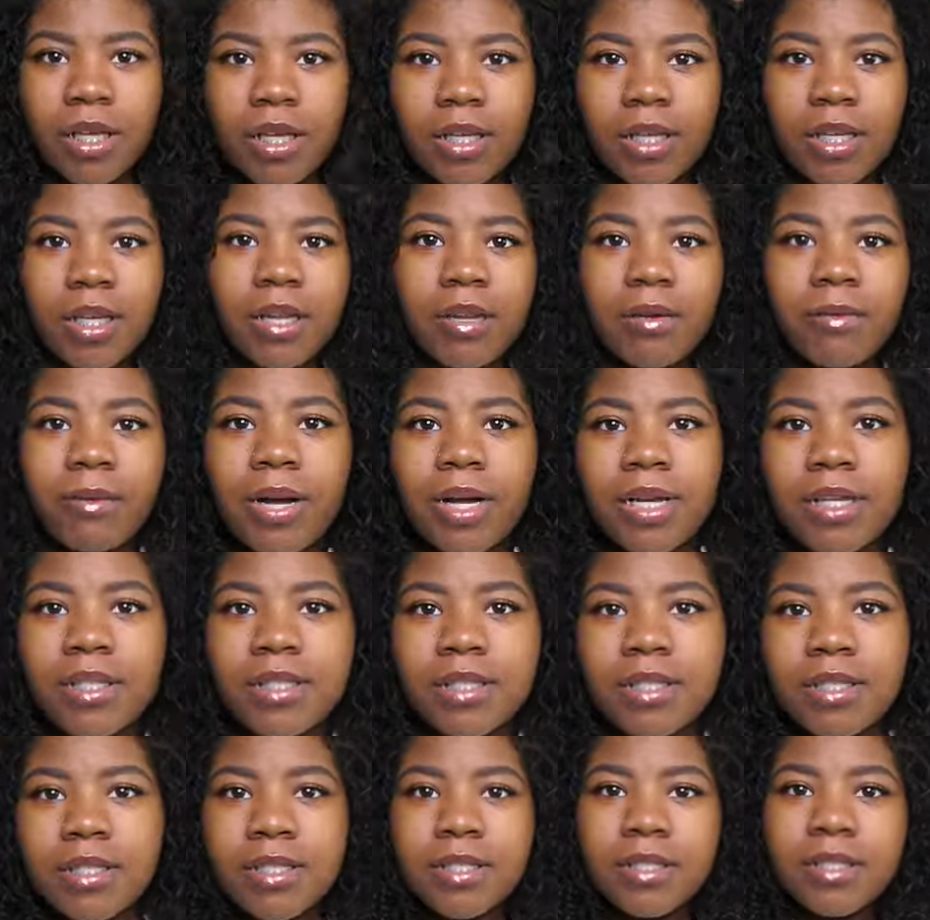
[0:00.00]
get it right,
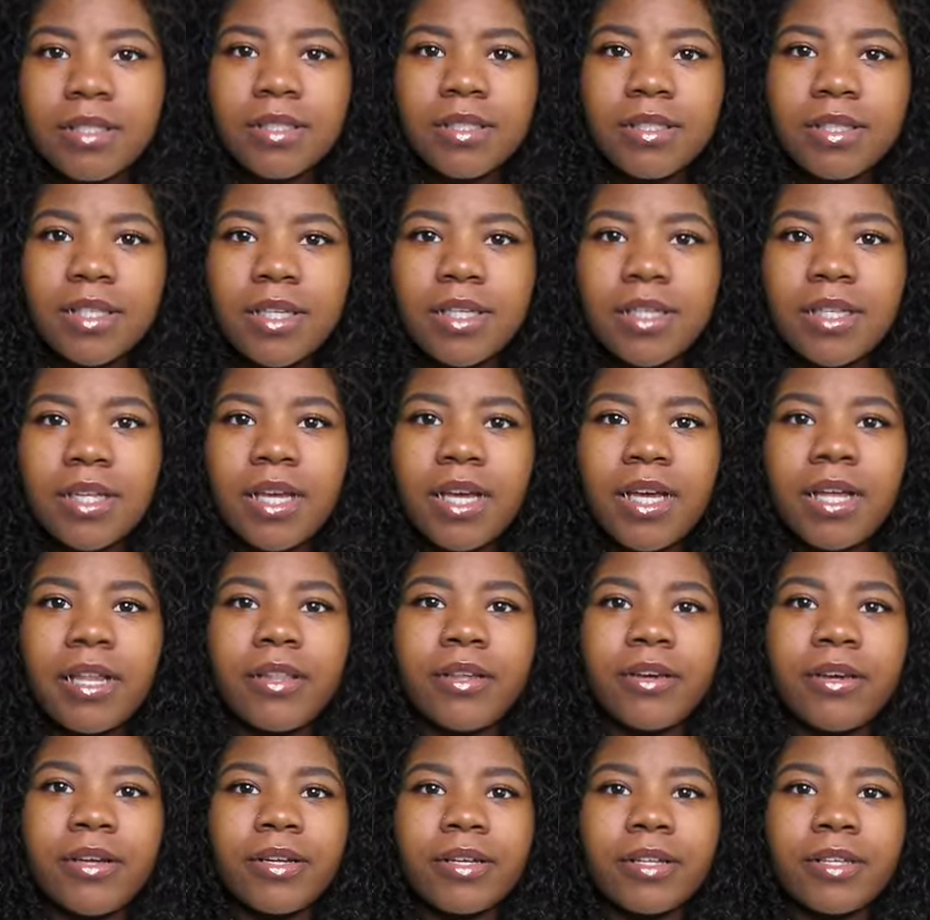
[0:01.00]
sis. Get
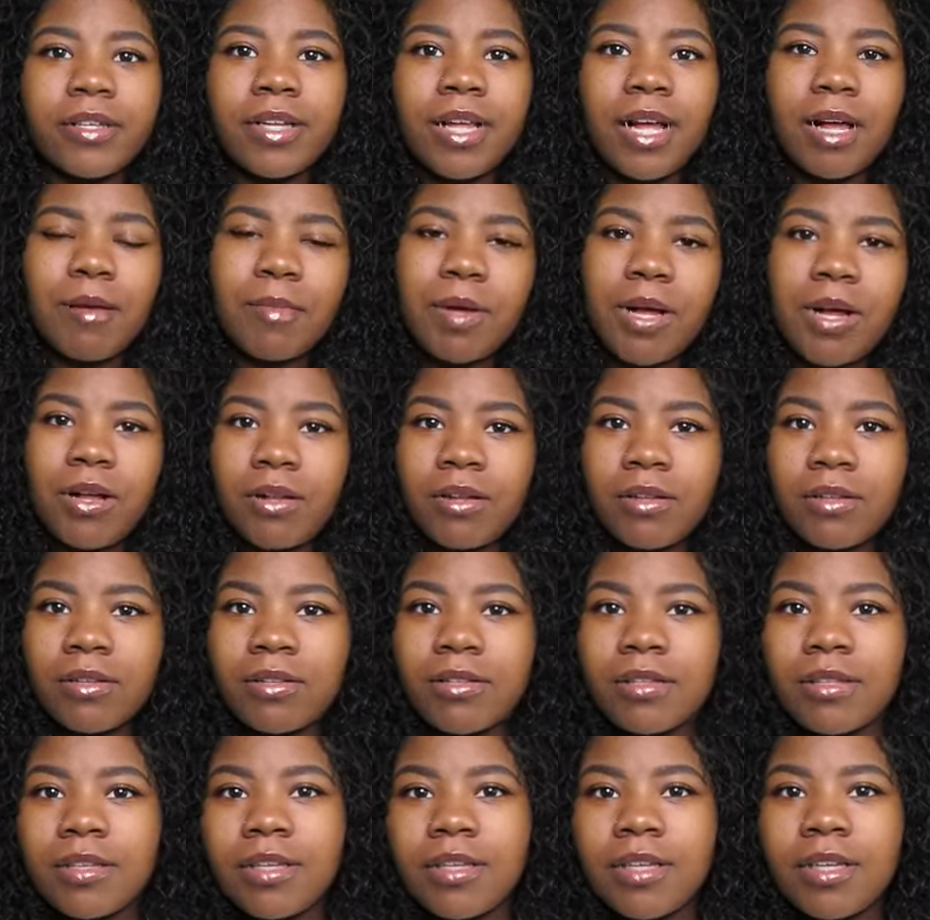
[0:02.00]
together. I'm all
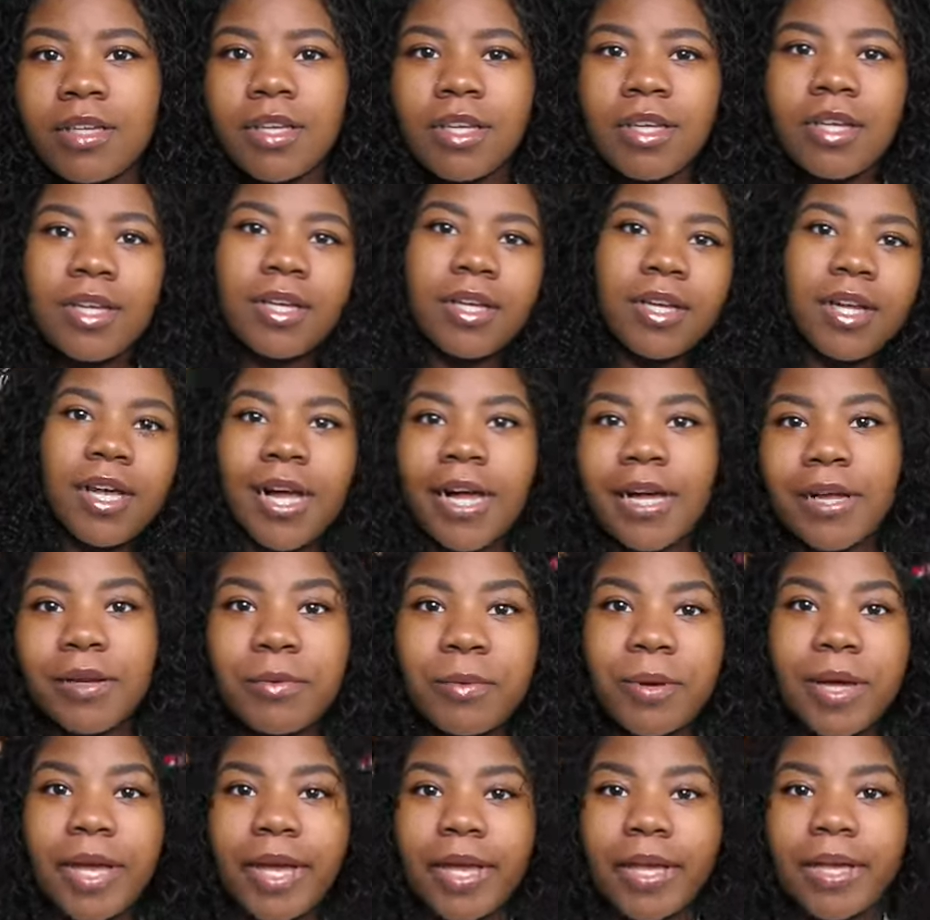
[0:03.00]
out of
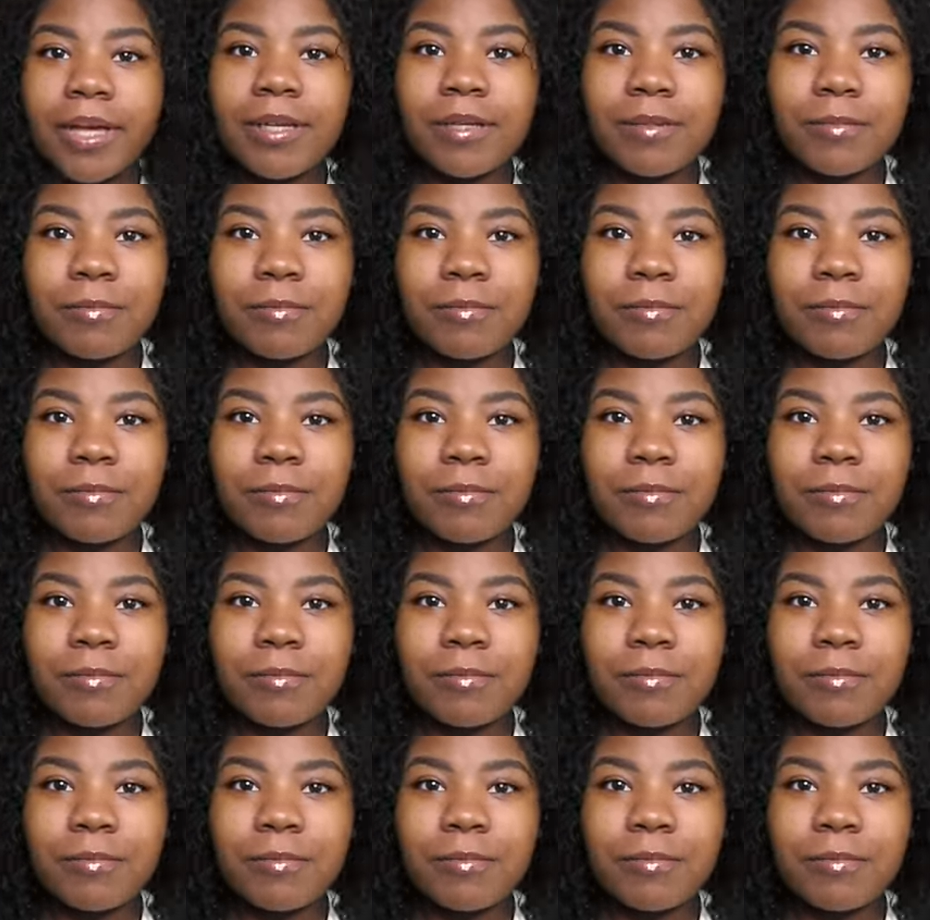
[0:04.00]
whack.